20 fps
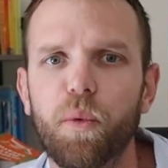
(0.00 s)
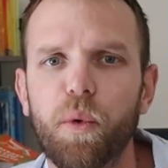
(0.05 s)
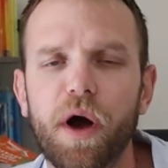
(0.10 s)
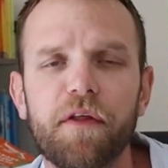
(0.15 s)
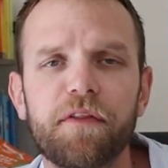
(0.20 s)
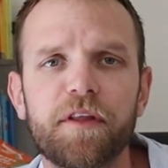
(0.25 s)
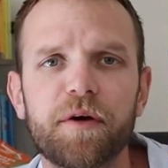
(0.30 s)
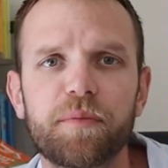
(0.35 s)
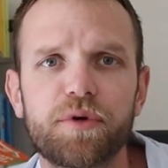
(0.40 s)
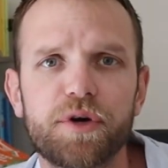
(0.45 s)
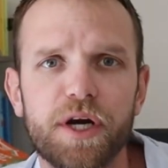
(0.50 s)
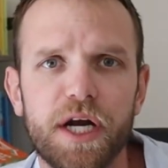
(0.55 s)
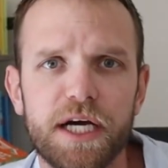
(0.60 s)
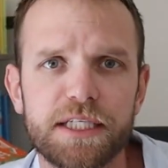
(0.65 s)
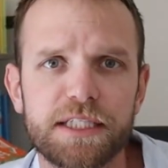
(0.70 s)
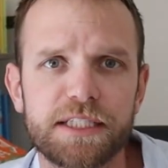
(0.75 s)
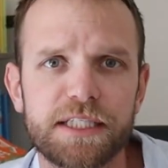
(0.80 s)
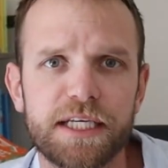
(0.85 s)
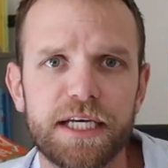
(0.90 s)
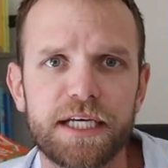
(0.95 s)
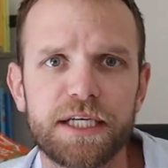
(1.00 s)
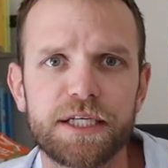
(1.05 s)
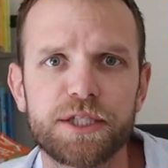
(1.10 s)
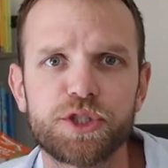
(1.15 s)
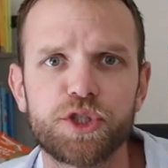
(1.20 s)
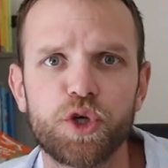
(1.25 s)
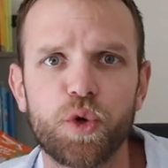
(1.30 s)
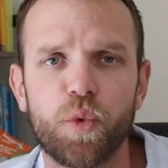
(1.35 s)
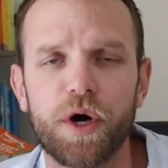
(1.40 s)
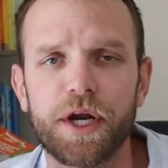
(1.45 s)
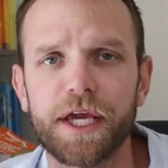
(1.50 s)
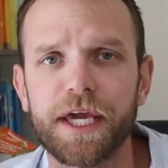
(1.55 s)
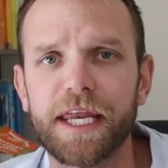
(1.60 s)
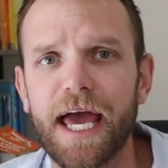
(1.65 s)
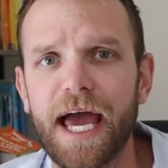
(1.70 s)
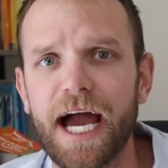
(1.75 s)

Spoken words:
While in the process, you want to get